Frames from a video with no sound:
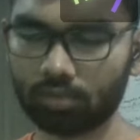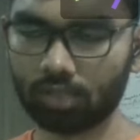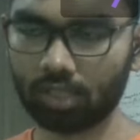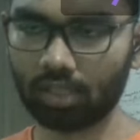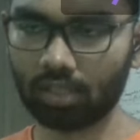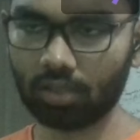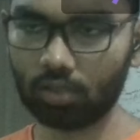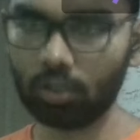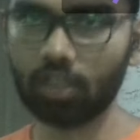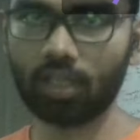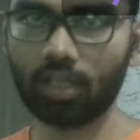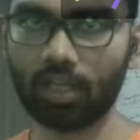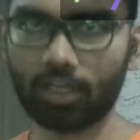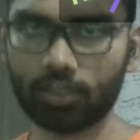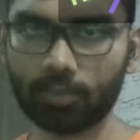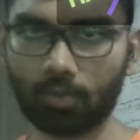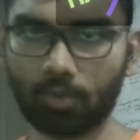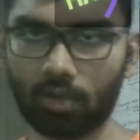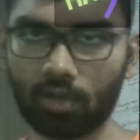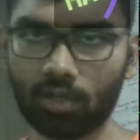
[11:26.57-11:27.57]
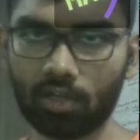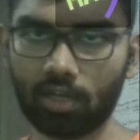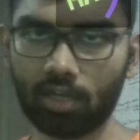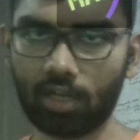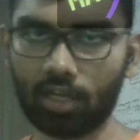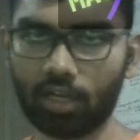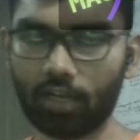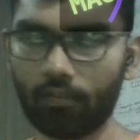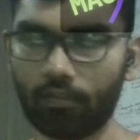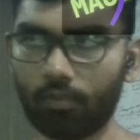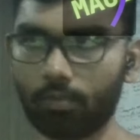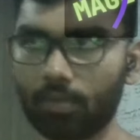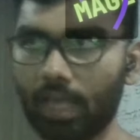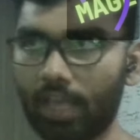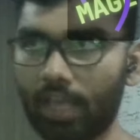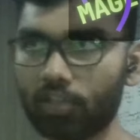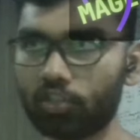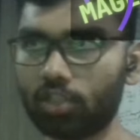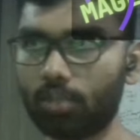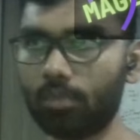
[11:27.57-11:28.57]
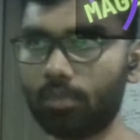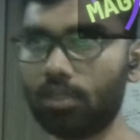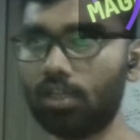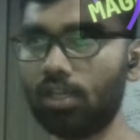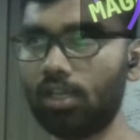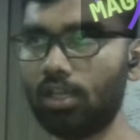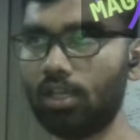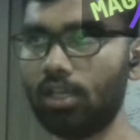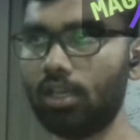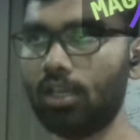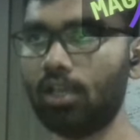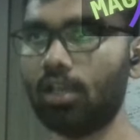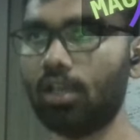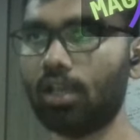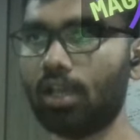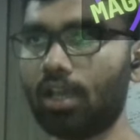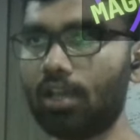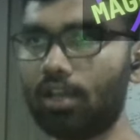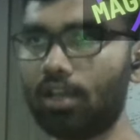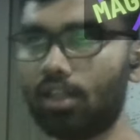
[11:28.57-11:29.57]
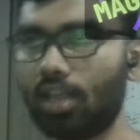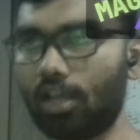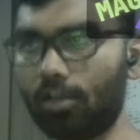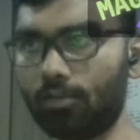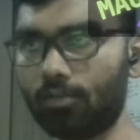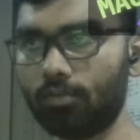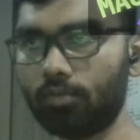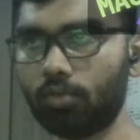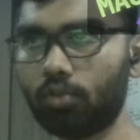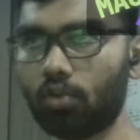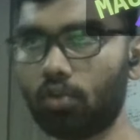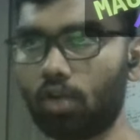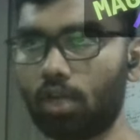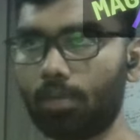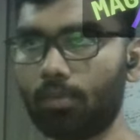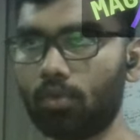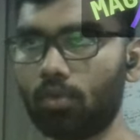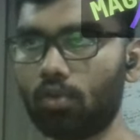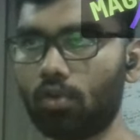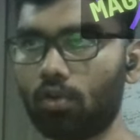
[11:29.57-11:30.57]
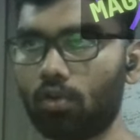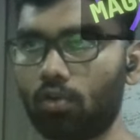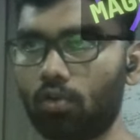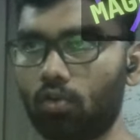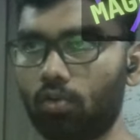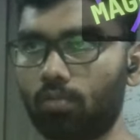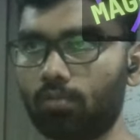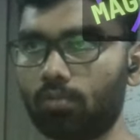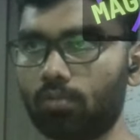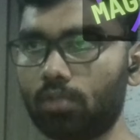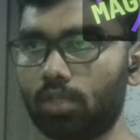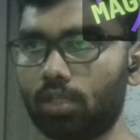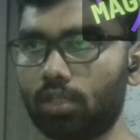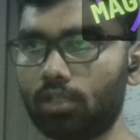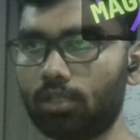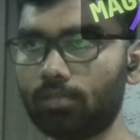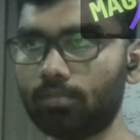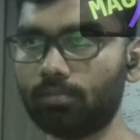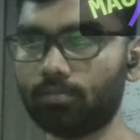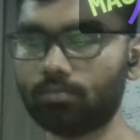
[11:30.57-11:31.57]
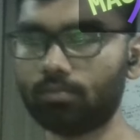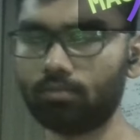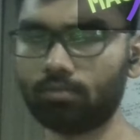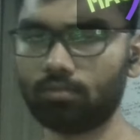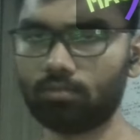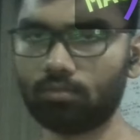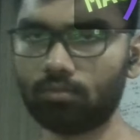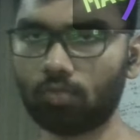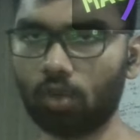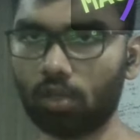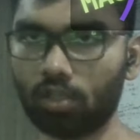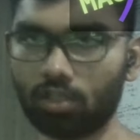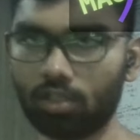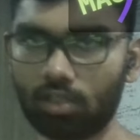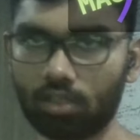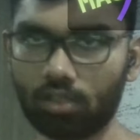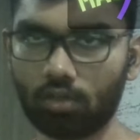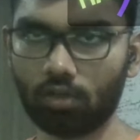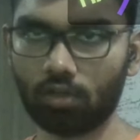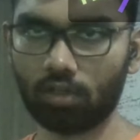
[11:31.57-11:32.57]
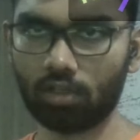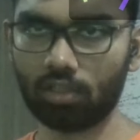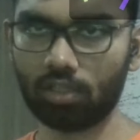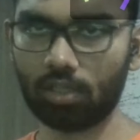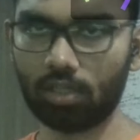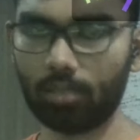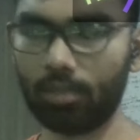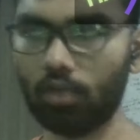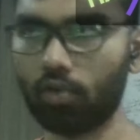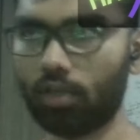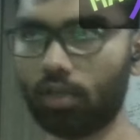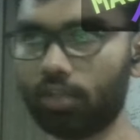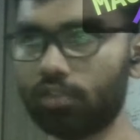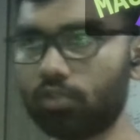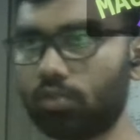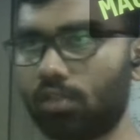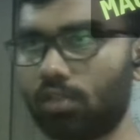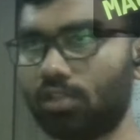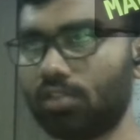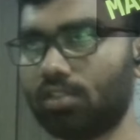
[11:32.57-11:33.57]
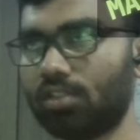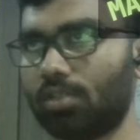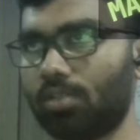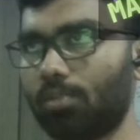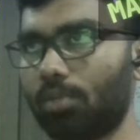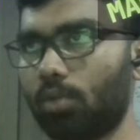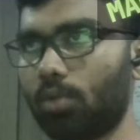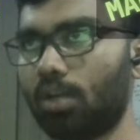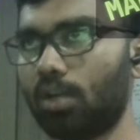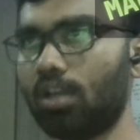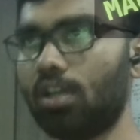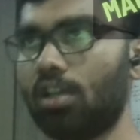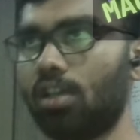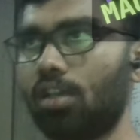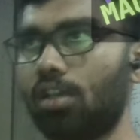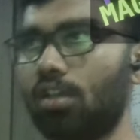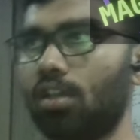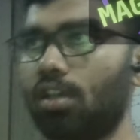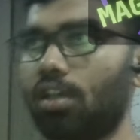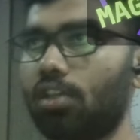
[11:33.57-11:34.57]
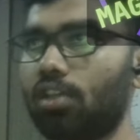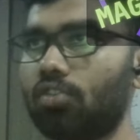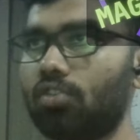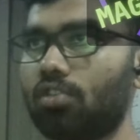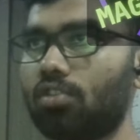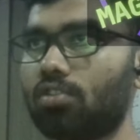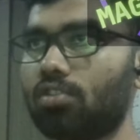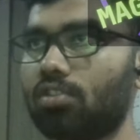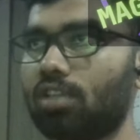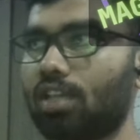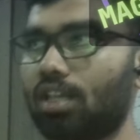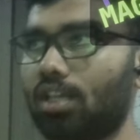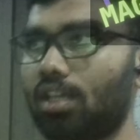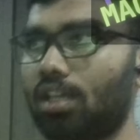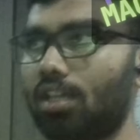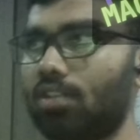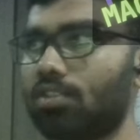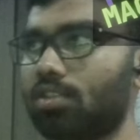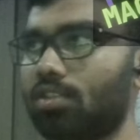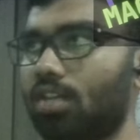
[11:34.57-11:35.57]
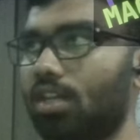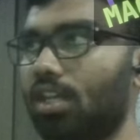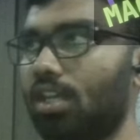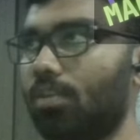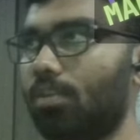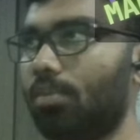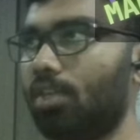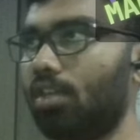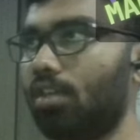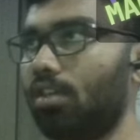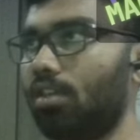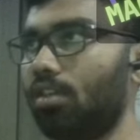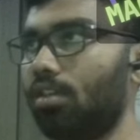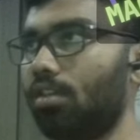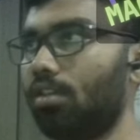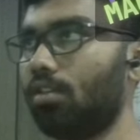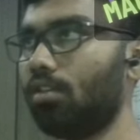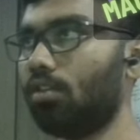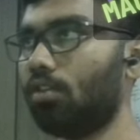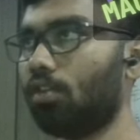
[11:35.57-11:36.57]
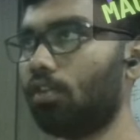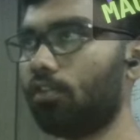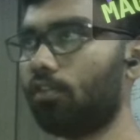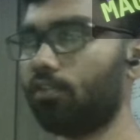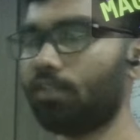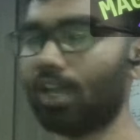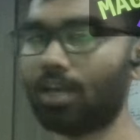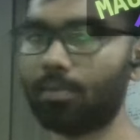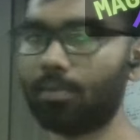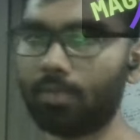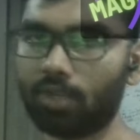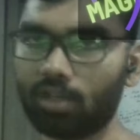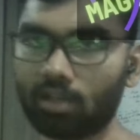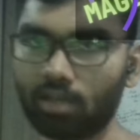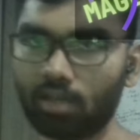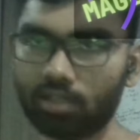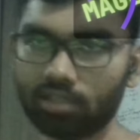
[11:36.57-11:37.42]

the corresponding directory from the hash table, and then you call up an org room alter the DB location. So this is a simple one. It just creates a DB of that particular